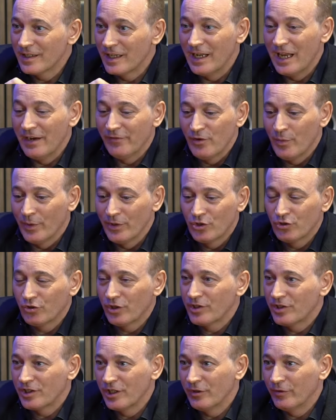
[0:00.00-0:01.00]
and everyone
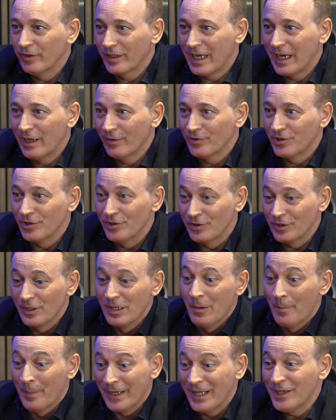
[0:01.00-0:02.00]
trusts their accountant,
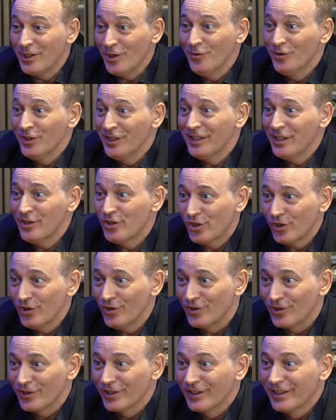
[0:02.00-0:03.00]
but I don't think they
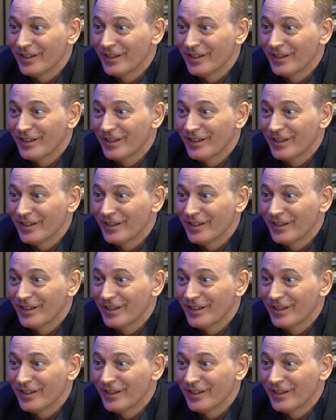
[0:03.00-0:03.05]
should.